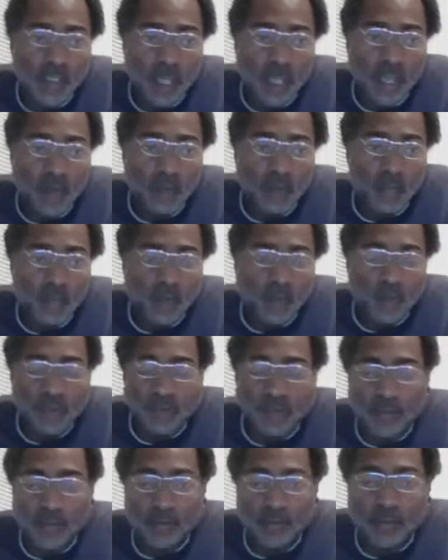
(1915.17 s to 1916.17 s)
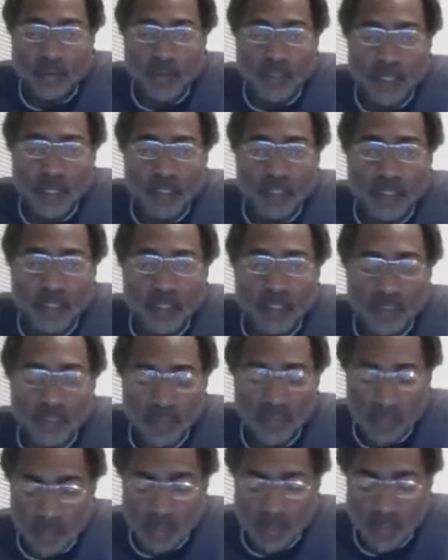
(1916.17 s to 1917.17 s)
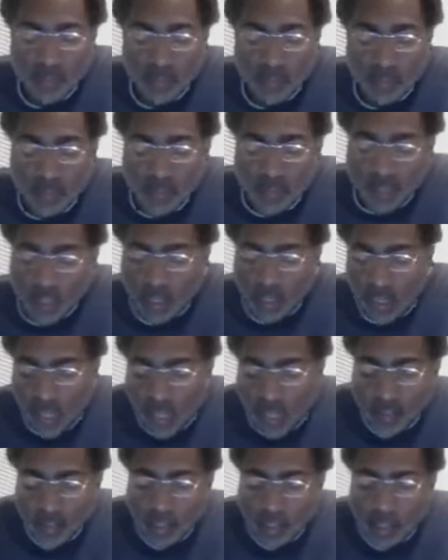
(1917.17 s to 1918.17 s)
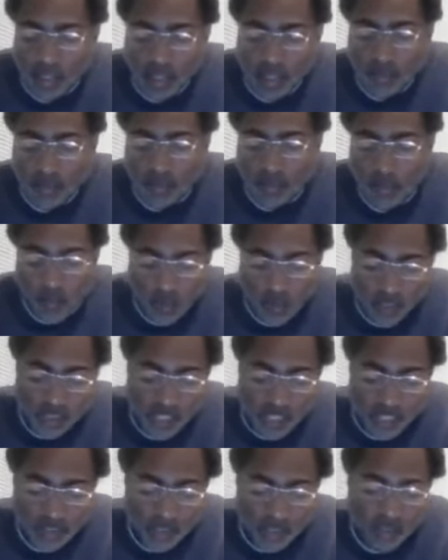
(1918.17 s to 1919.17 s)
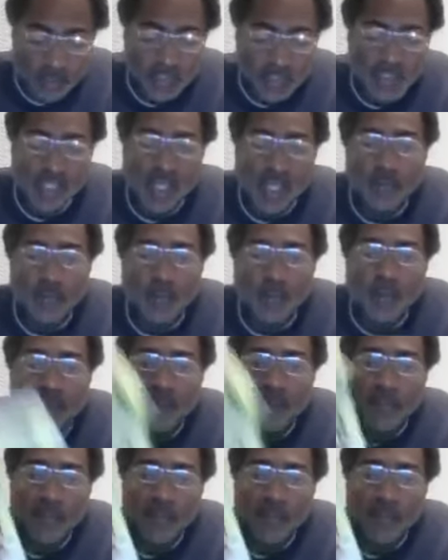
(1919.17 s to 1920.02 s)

I went over 30 minutes. And uh, once I turn this camera off, I'm